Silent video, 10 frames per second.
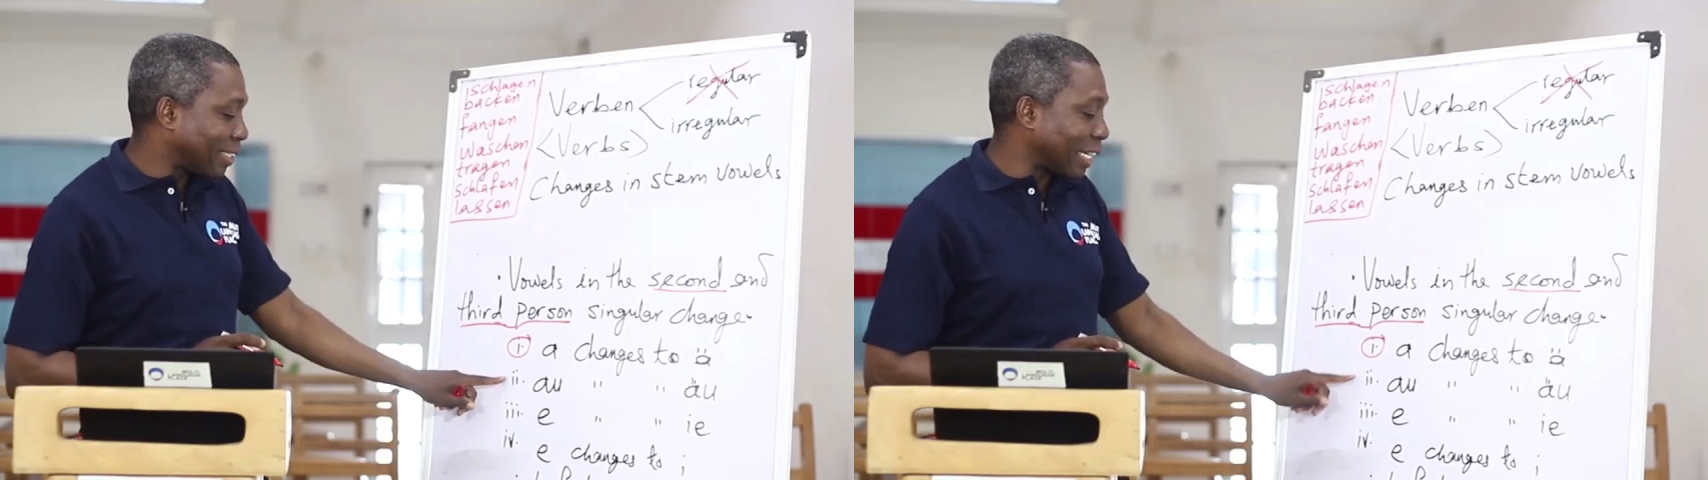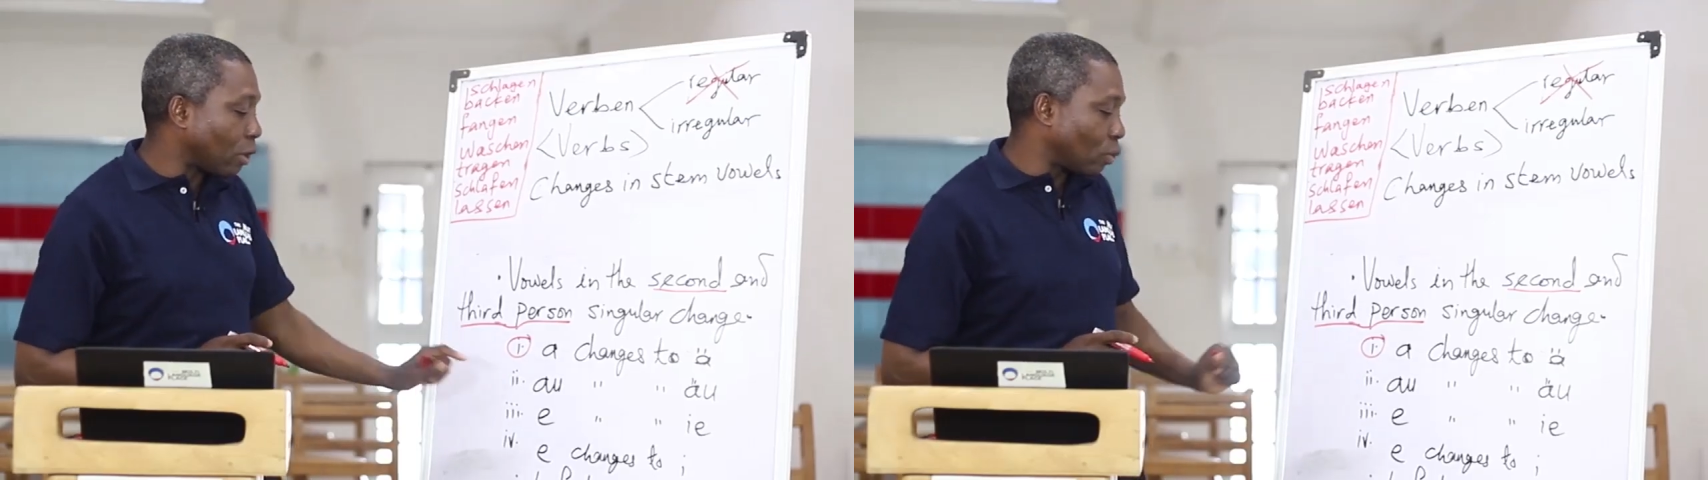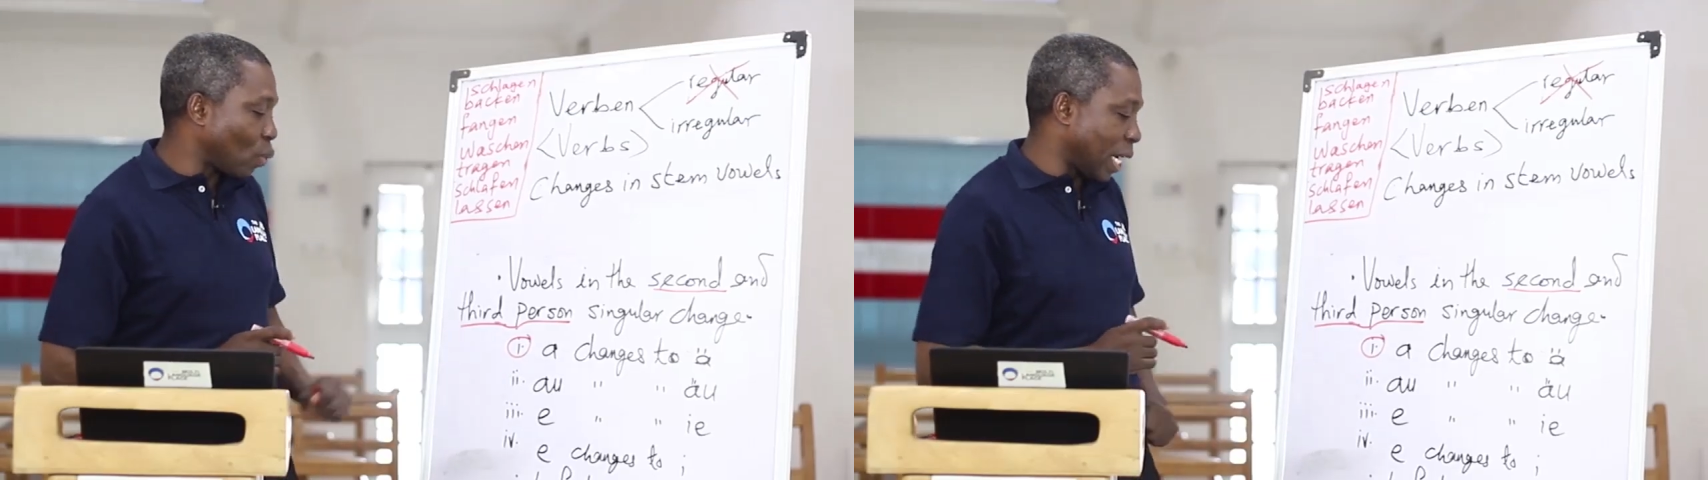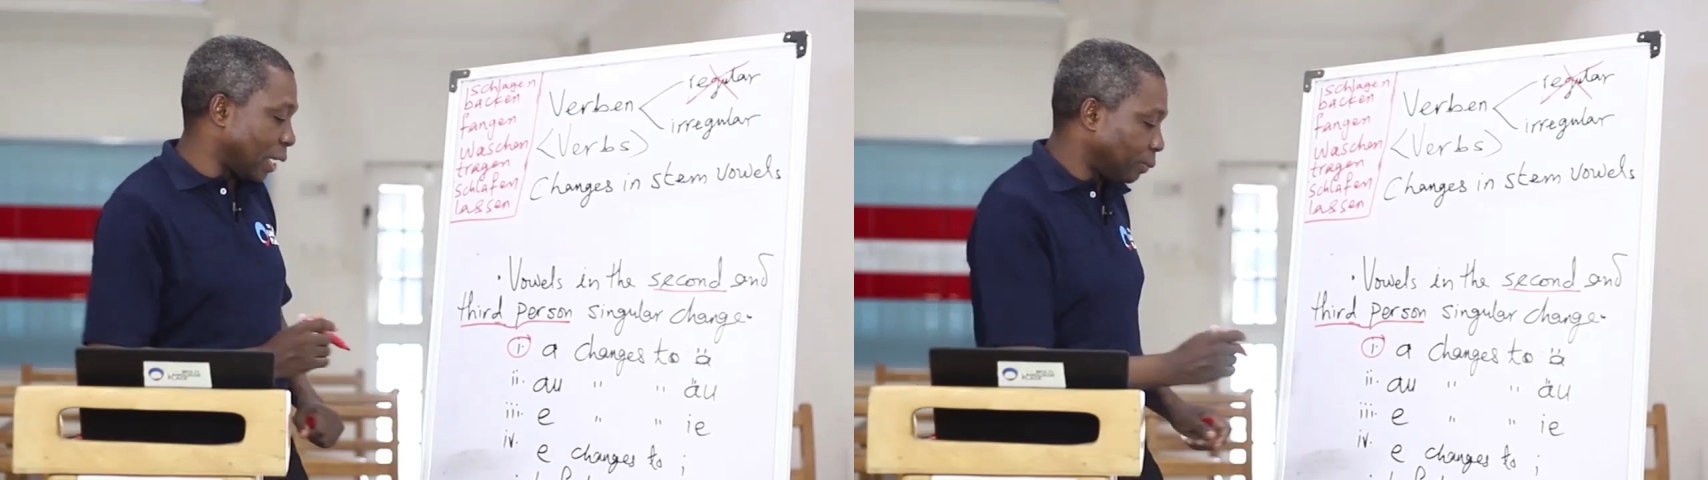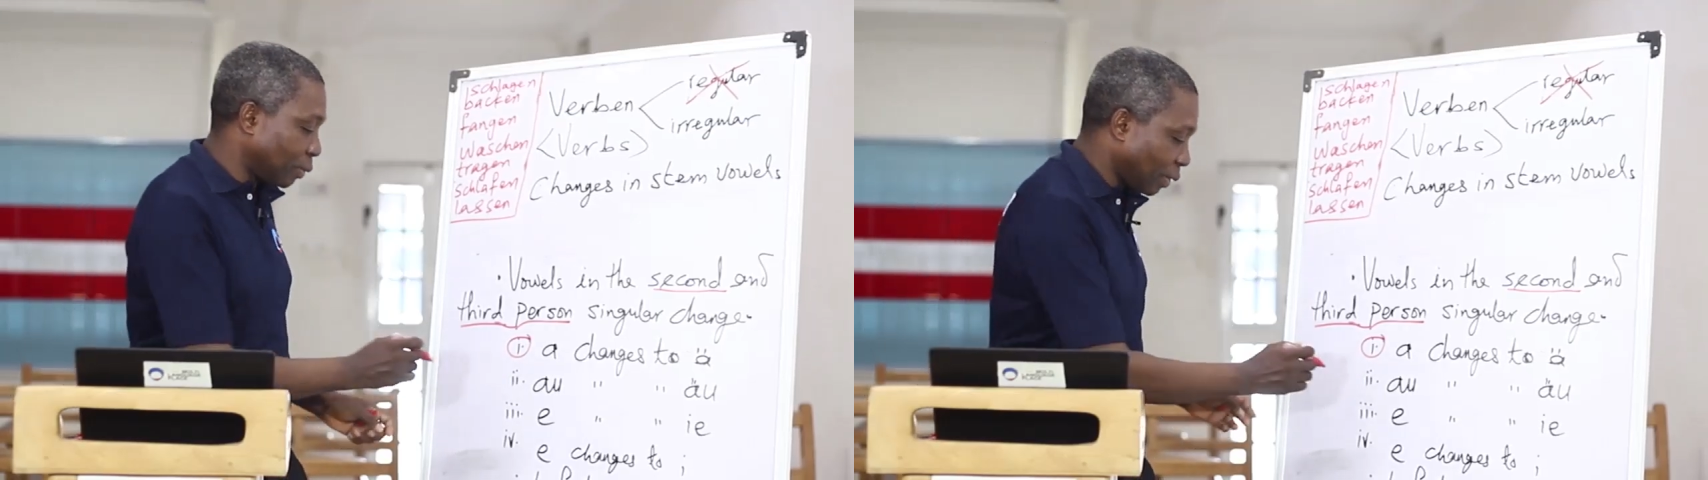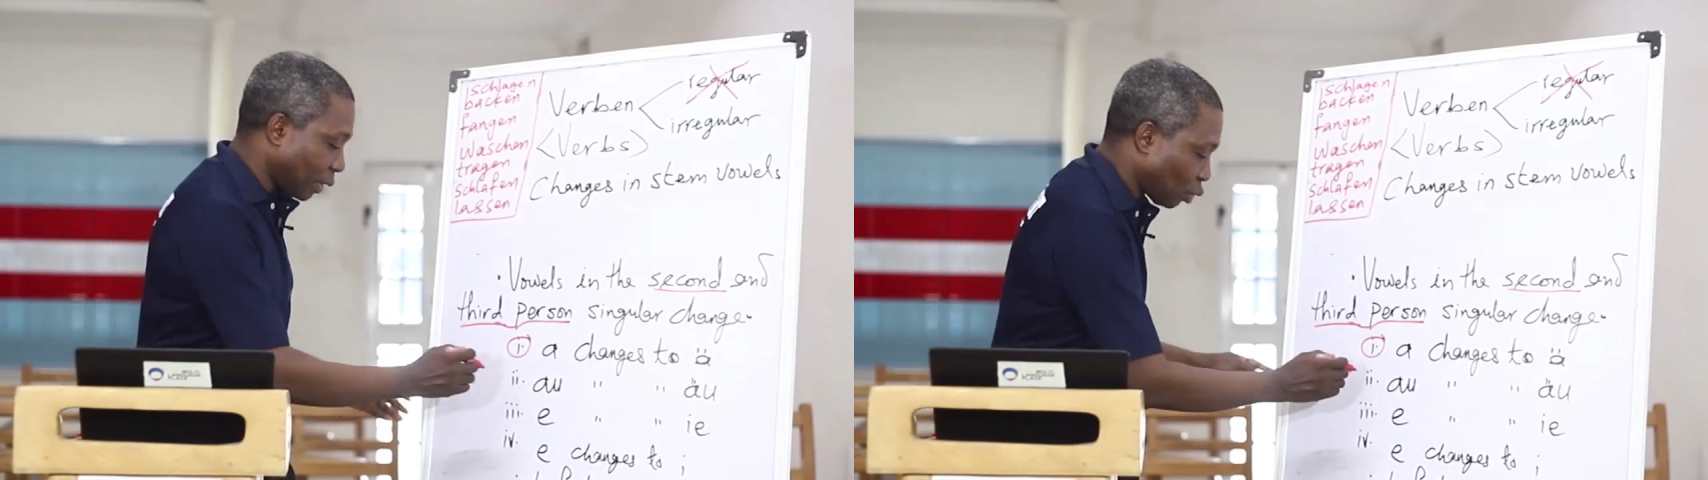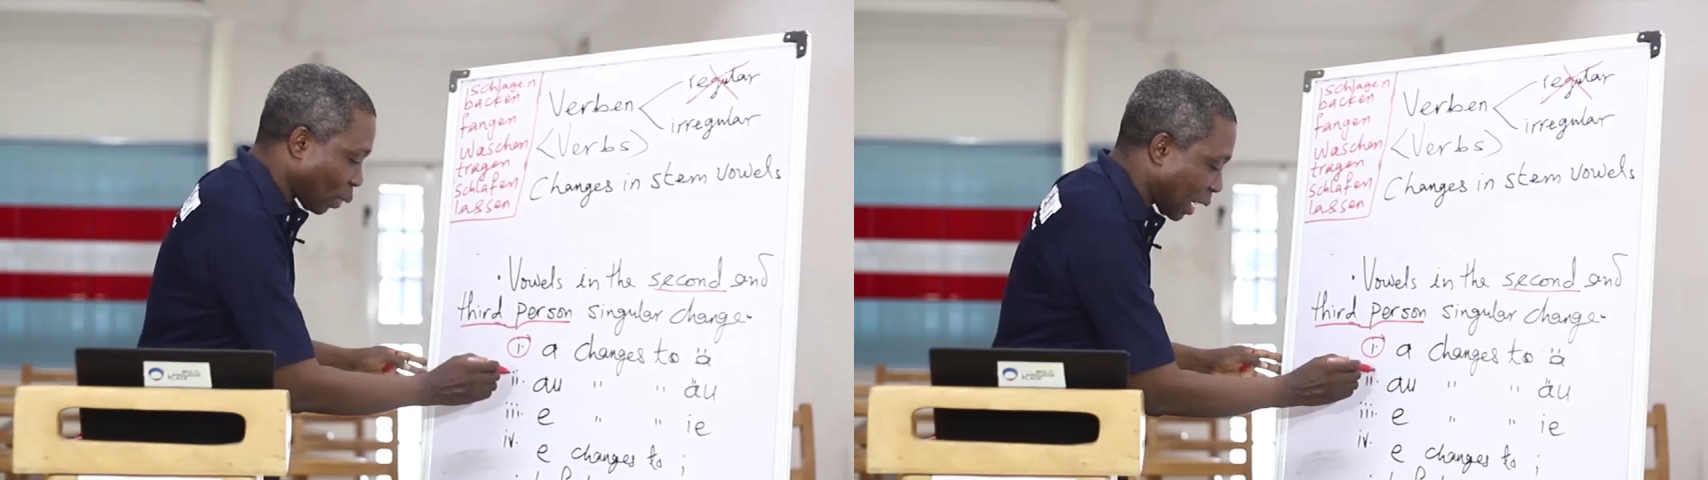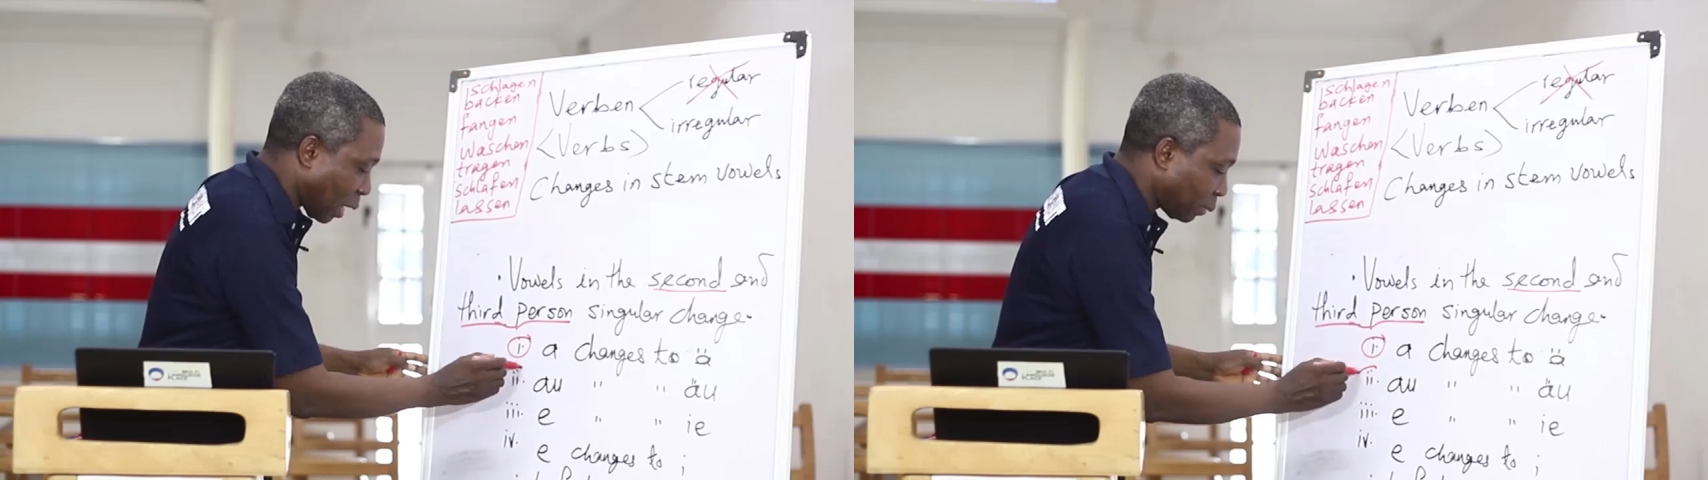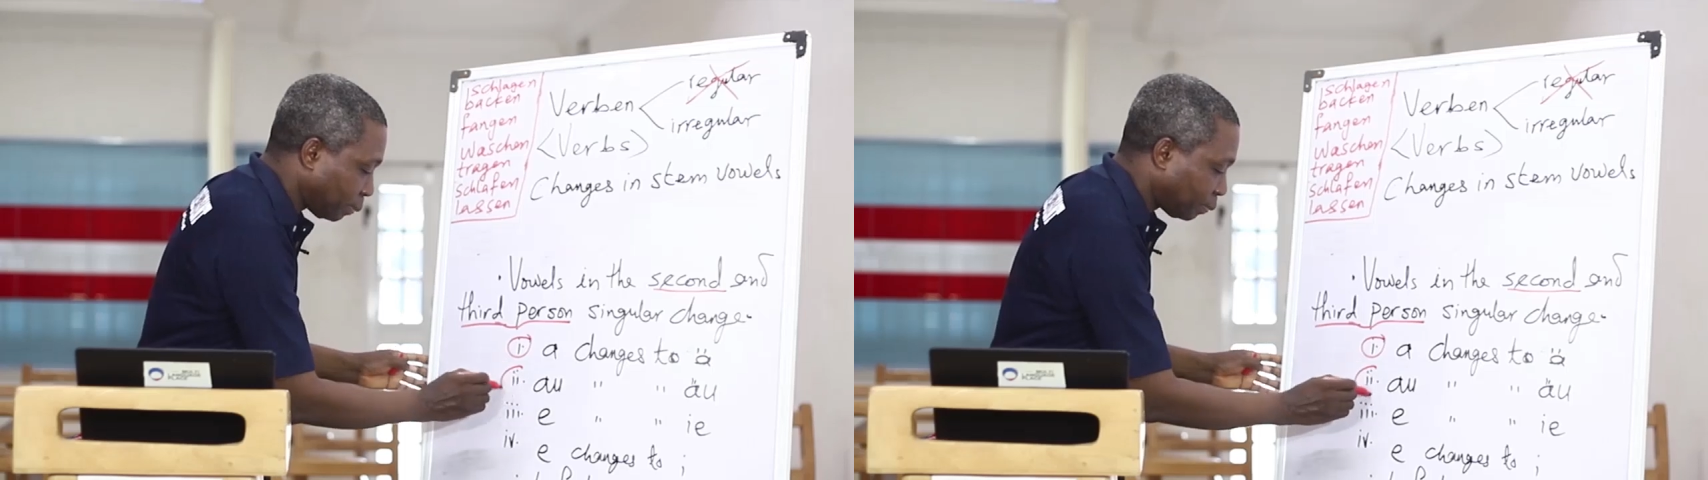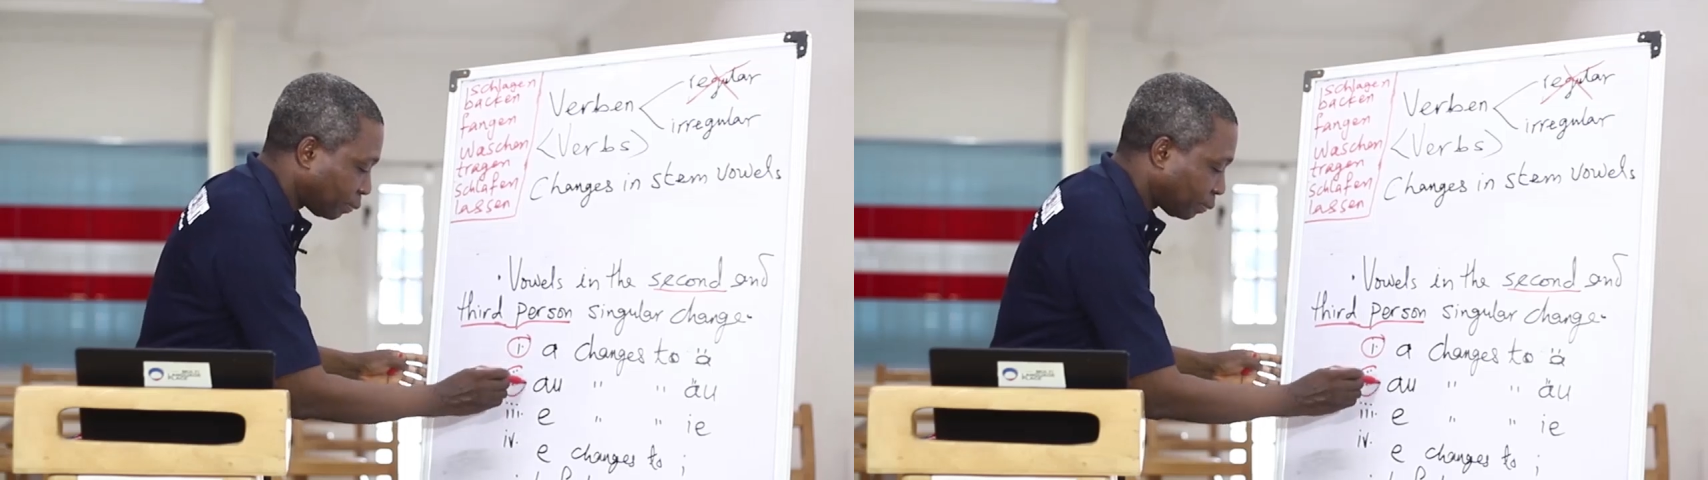second one, this one now,